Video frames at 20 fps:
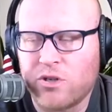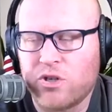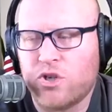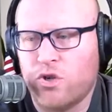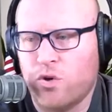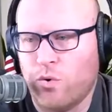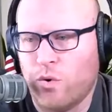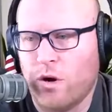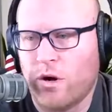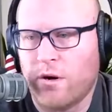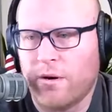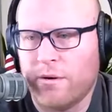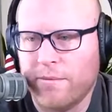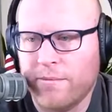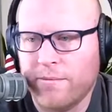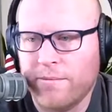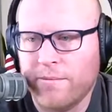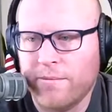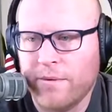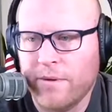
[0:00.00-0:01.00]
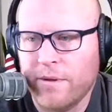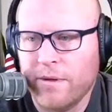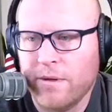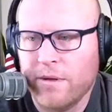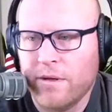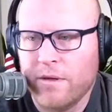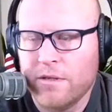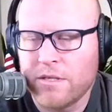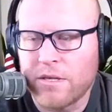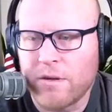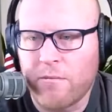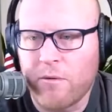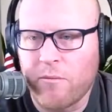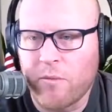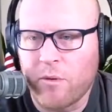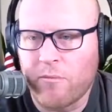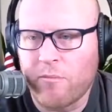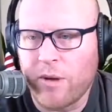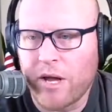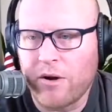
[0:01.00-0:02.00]
Sure. Some of them
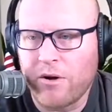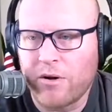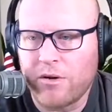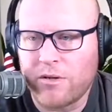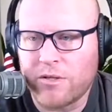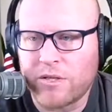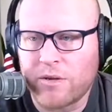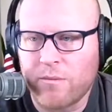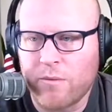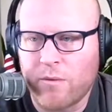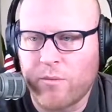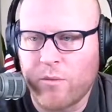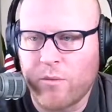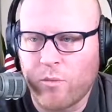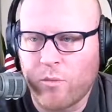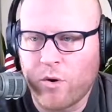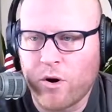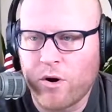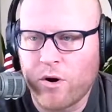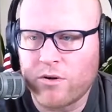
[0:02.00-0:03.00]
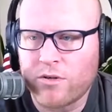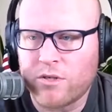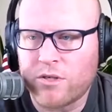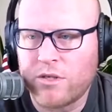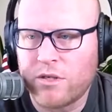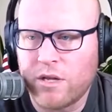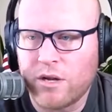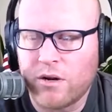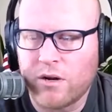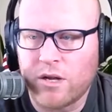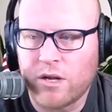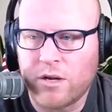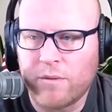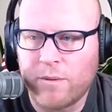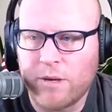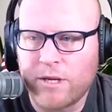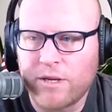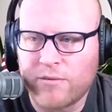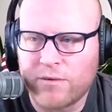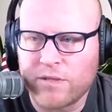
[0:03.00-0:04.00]
are better and some of them are worse, and there are going to
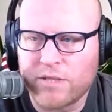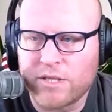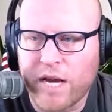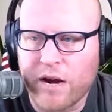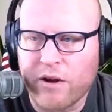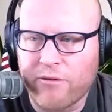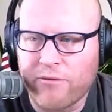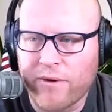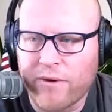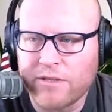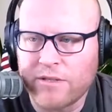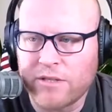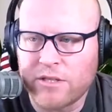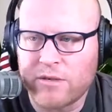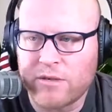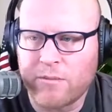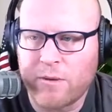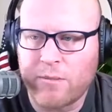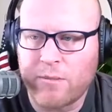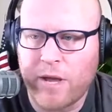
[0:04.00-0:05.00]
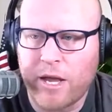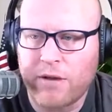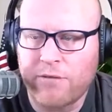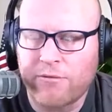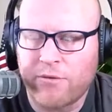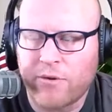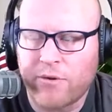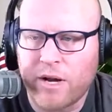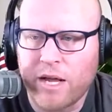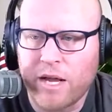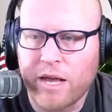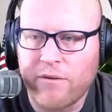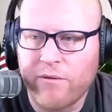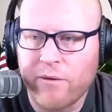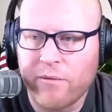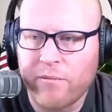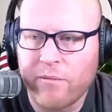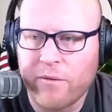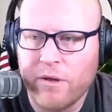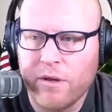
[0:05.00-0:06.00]
be different sacrifices to be made for any of
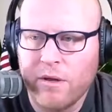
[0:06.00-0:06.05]
them.